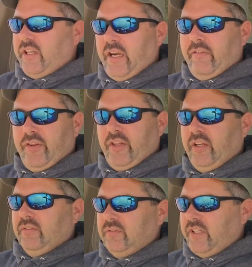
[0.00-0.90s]
get
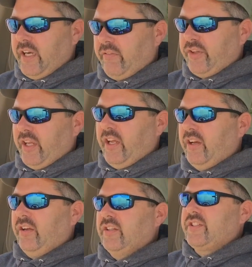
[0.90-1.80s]
everything get everything
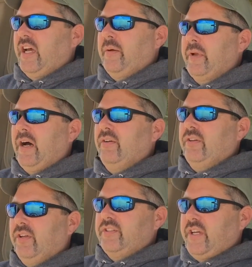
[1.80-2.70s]
in in good time and out
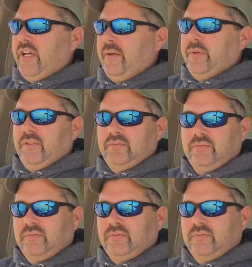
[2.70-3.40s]
in good time and